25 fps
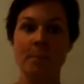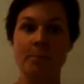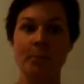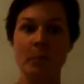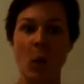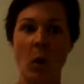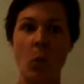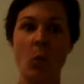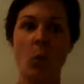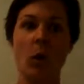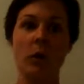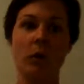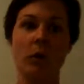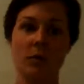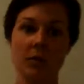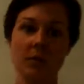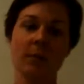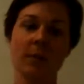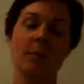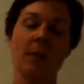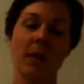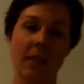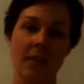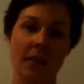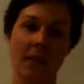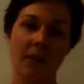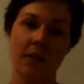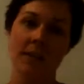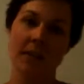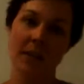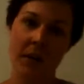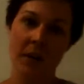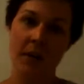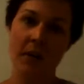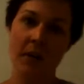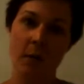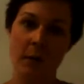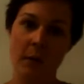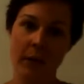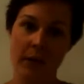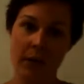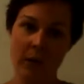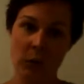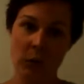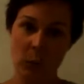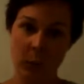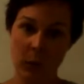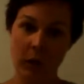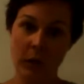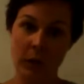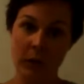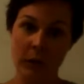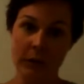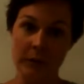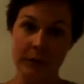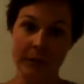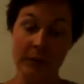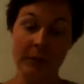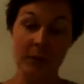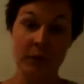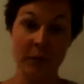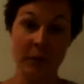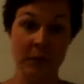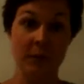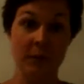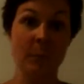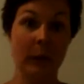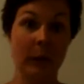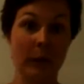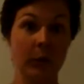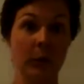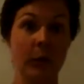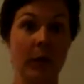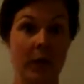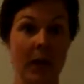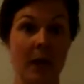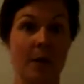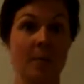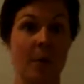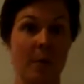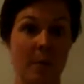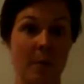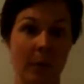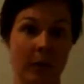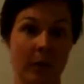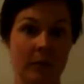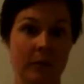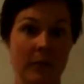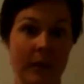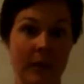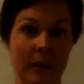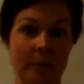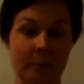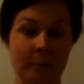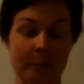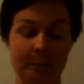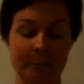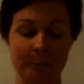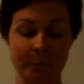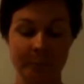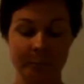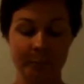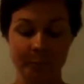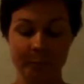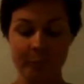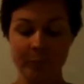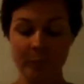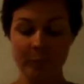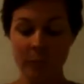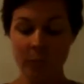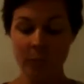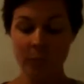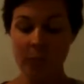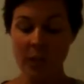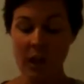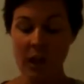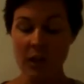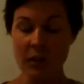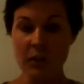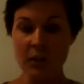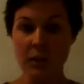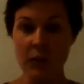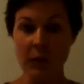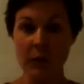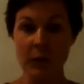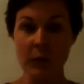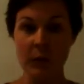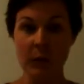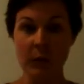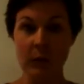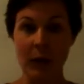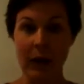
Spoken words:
work on some of the things that I know I need to work on just by looking at my birthday. So